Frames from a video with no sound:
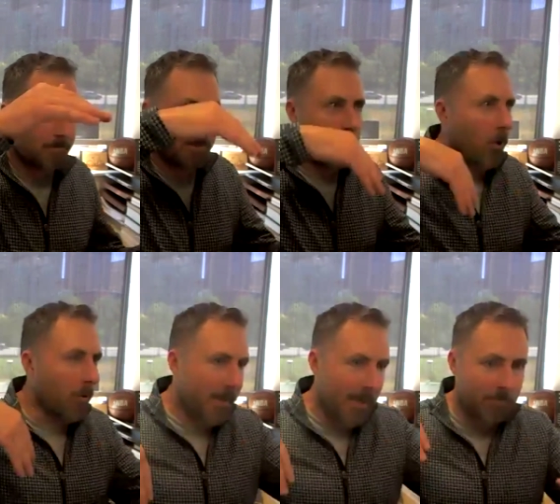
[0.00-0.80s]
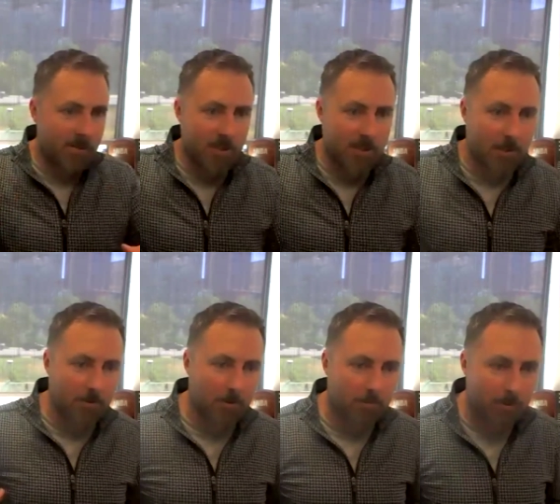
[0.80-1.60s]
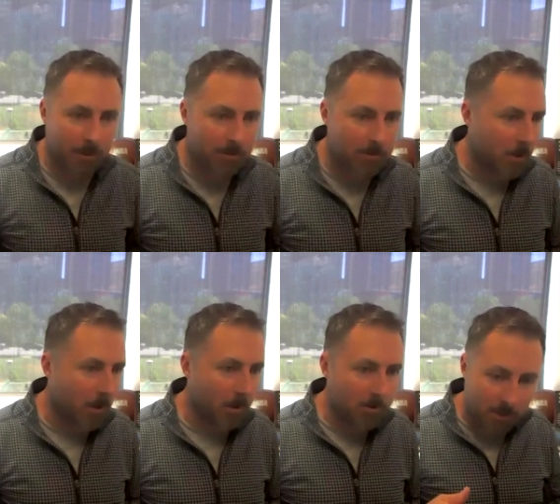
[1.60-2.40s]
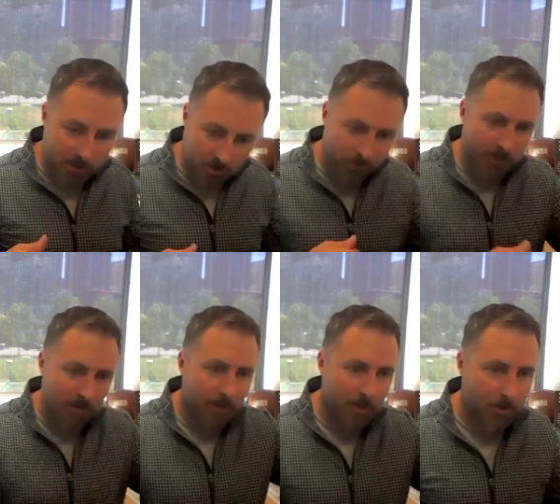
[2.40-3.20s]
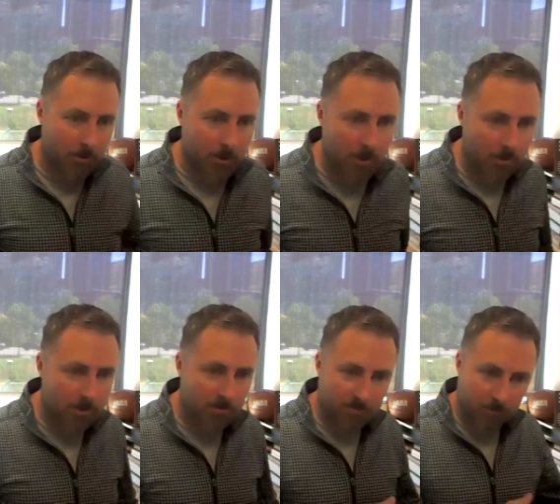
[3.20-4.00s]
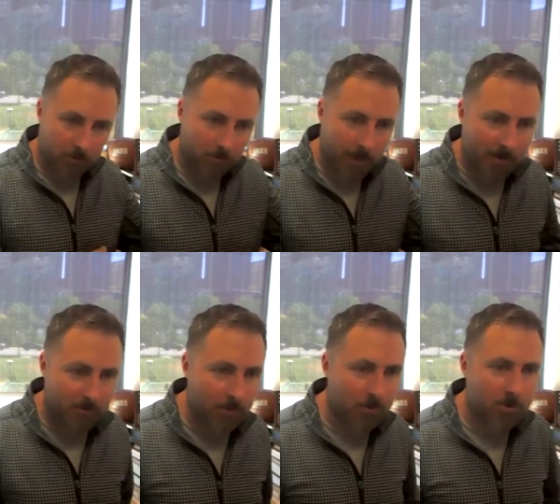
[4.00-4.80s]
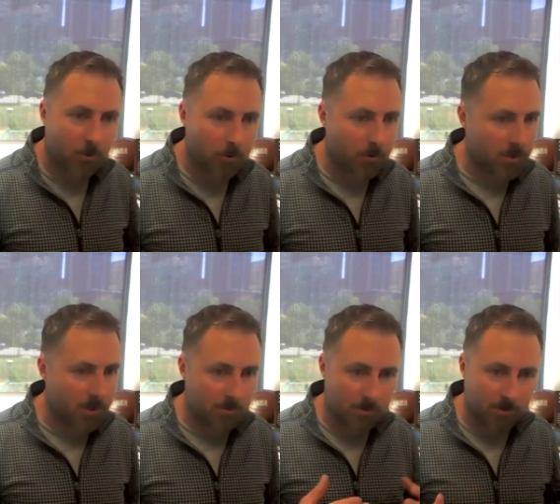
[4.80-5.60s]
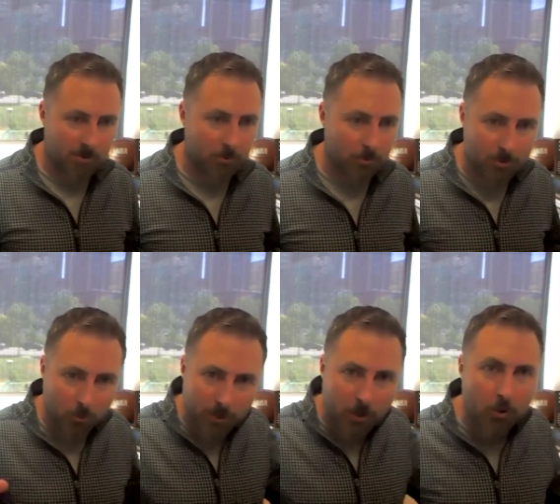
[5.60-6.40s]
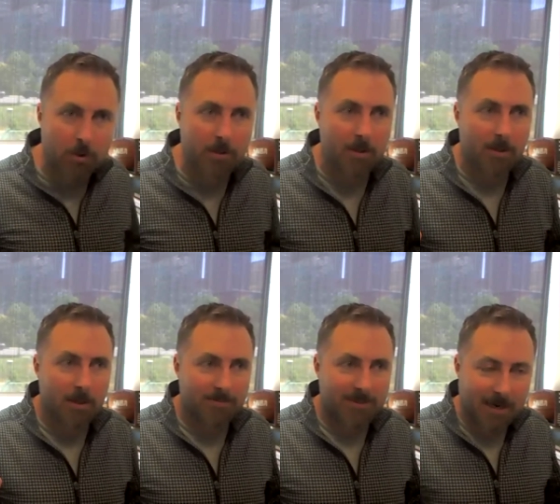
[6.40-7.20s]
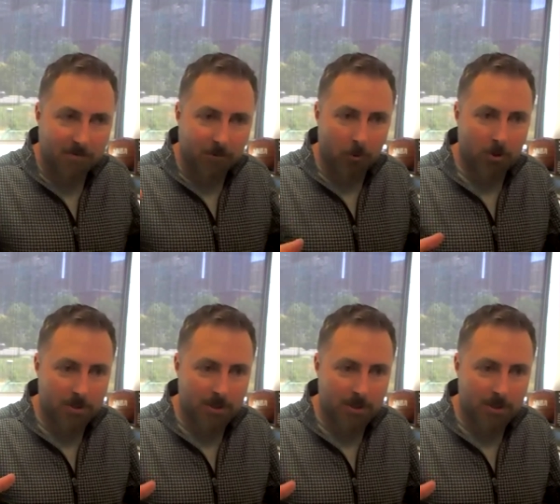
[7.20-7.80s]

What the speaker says: they can't be seen under the big cars. Like, so we need to make sure cars are further back from those corners near school. So we could kind of focus on